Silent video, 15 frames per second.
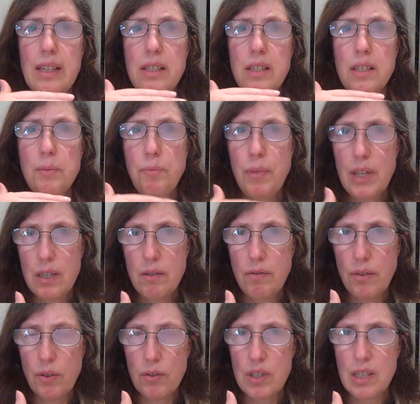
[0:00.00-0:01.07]
least a bit
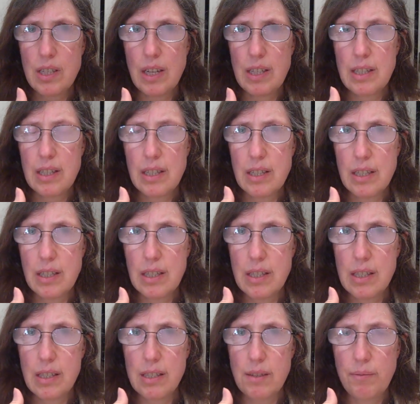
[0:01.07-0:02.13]
of
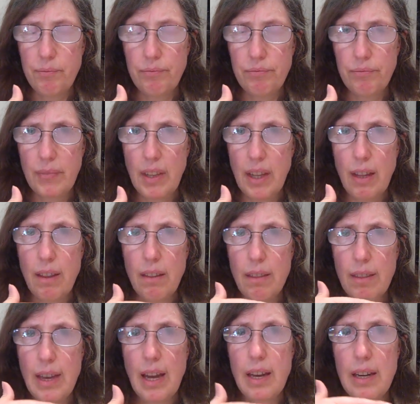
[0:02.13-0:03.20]
long-sightedness
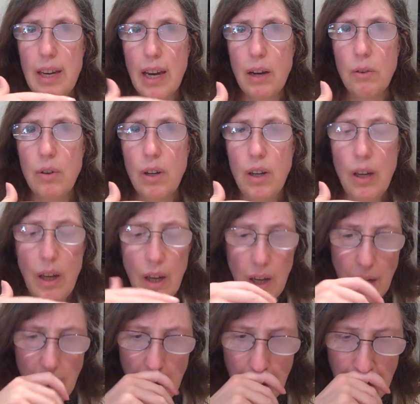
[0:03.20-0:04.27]
there now.
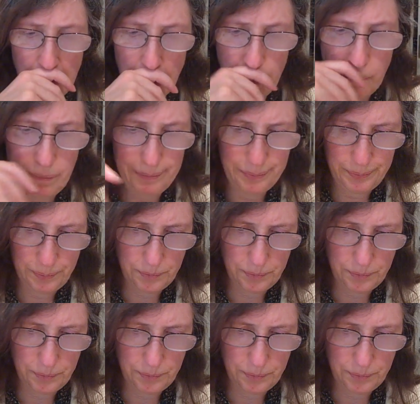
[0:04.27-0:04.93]
And